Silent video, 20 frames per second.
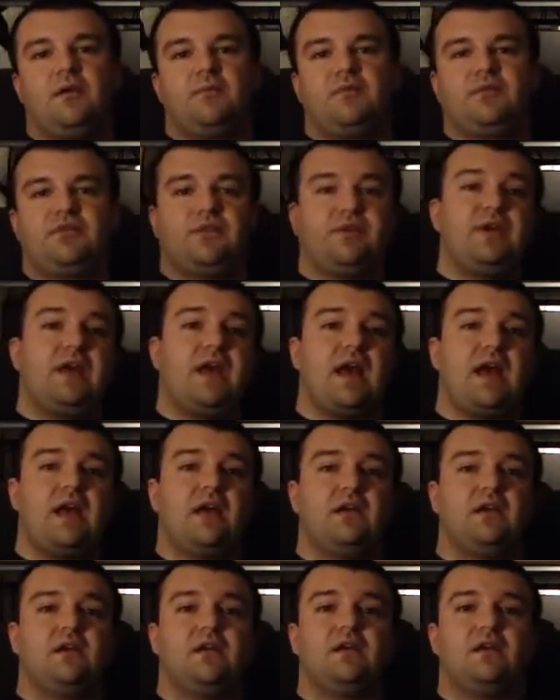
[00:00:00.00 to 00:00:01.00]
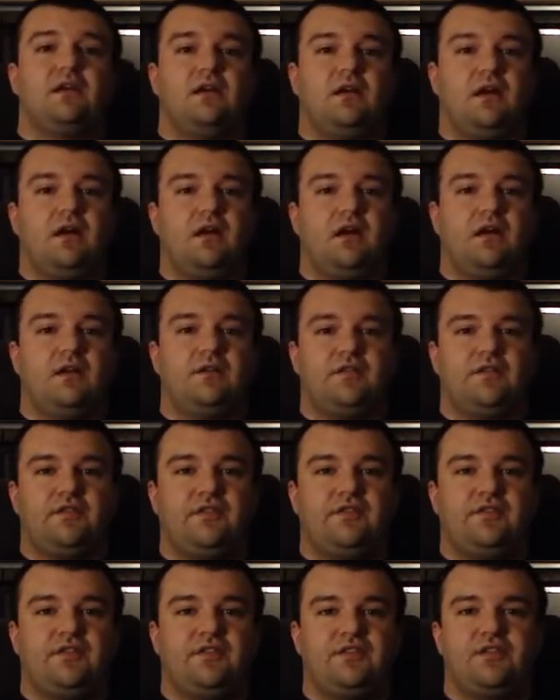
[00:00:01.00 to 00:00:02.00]
So yeah, this
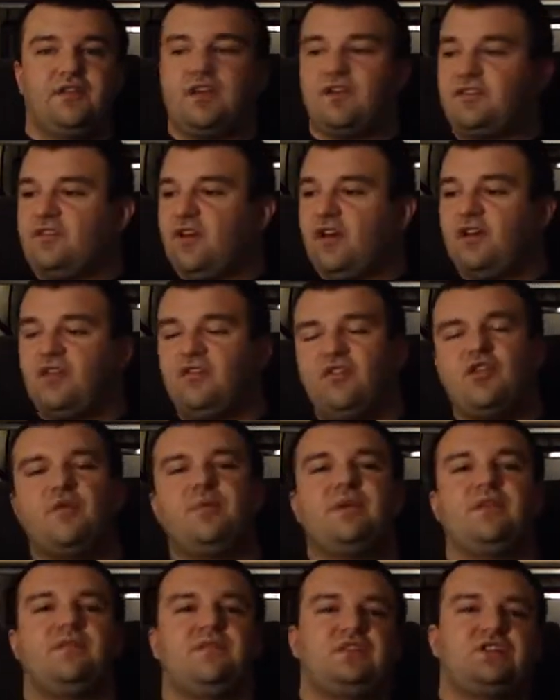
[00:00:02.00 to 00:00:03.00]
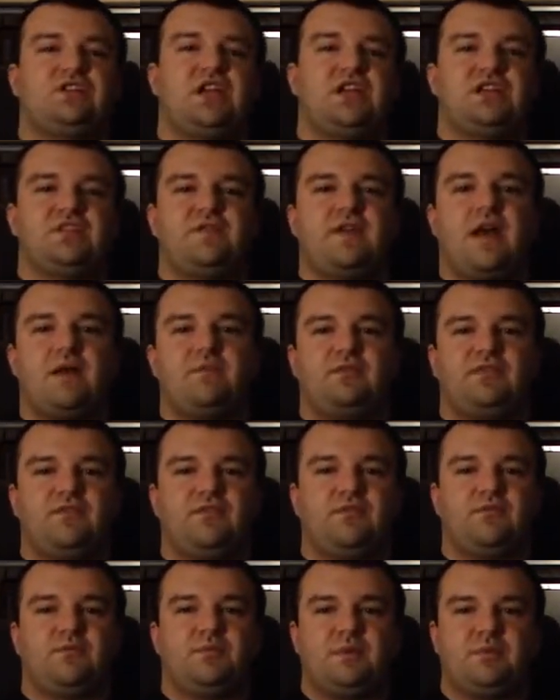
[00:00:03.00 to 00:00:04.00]
is just, I thought a little bit of a change of
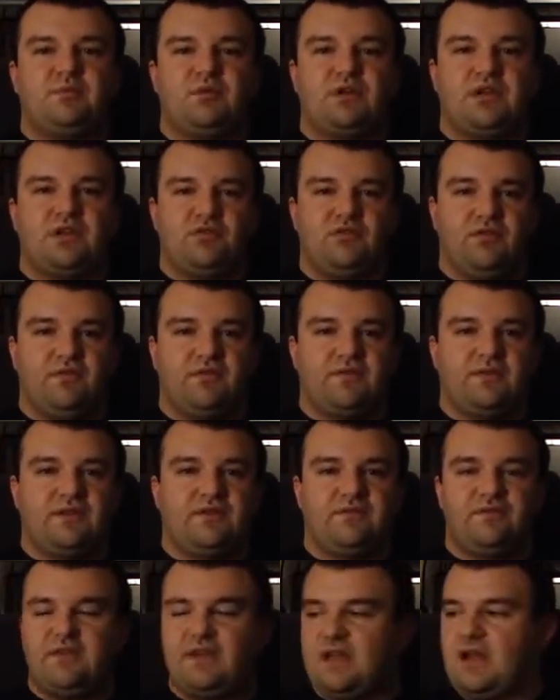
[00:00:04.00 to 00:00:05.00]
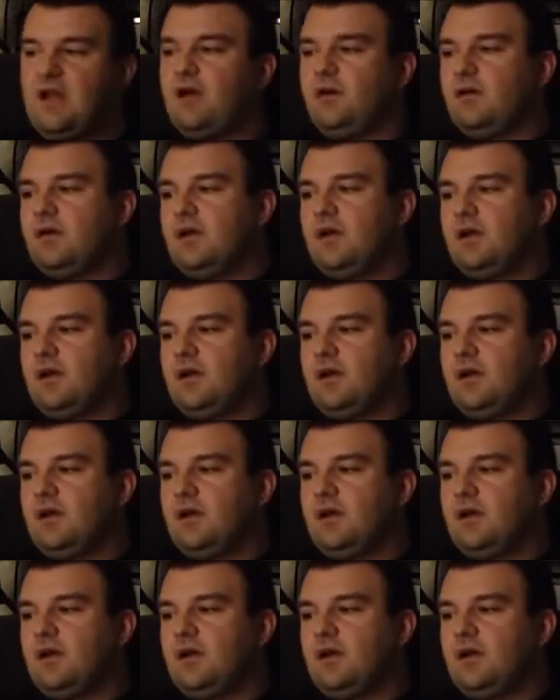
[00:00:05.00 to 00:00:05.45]
atmosphere would be pretty cool for this video.